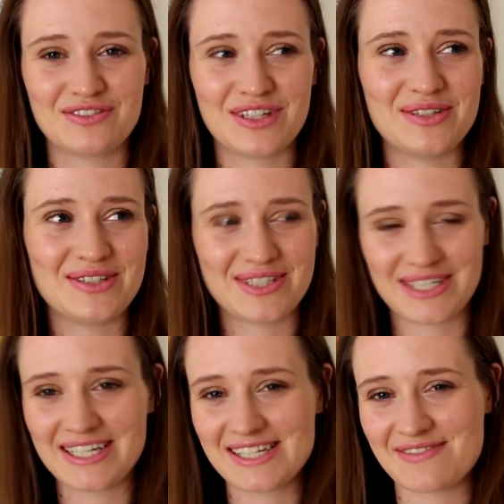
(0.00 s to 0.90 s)
of knows who
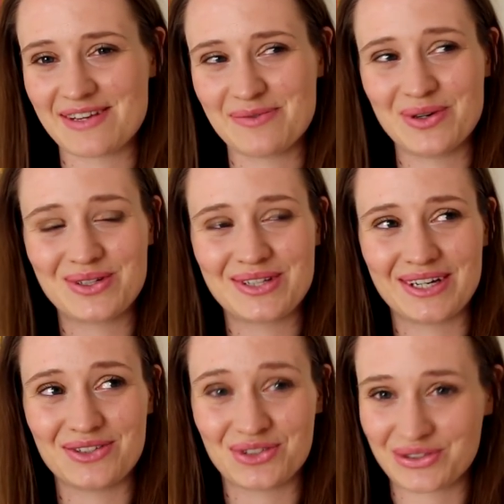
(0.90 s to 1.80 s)
she is if they watch
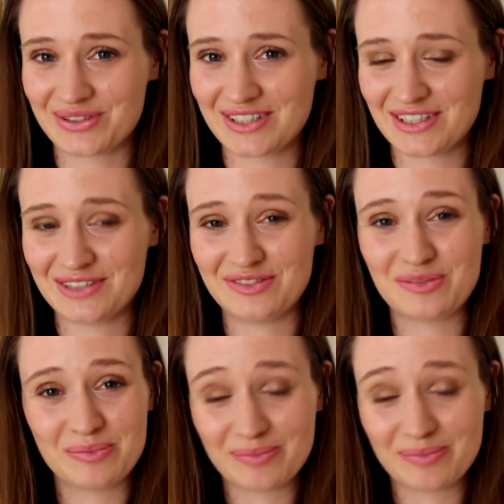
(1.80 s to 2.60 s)
that genre